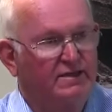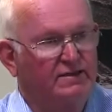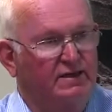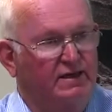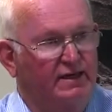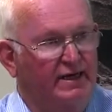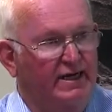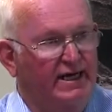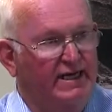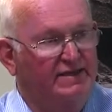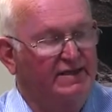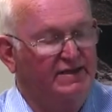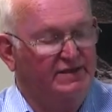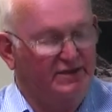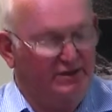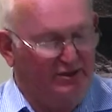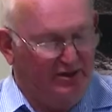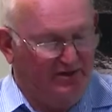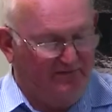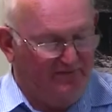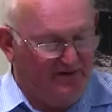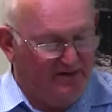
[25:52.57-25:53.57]
The land that
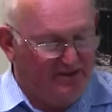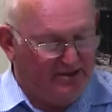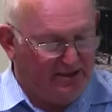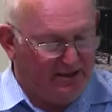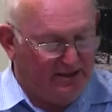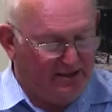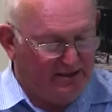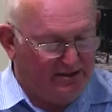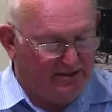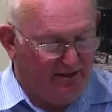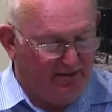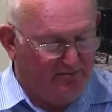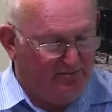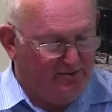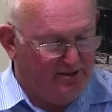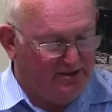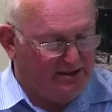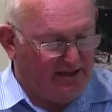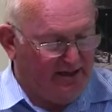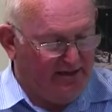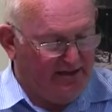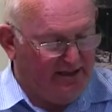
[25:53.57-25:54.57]
the university is on
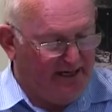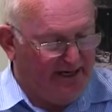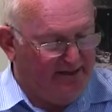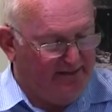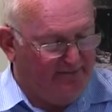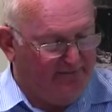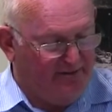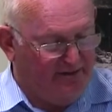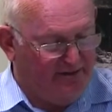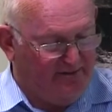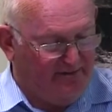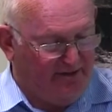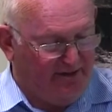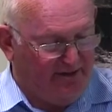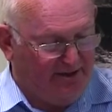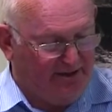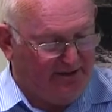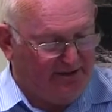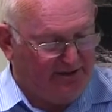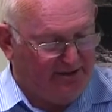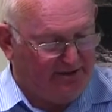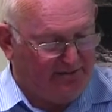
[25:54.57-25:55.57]
was donated by the
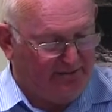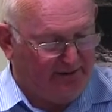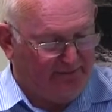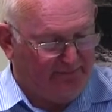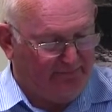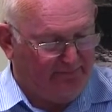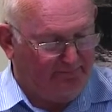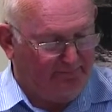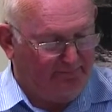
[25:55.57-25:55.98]
mining industry.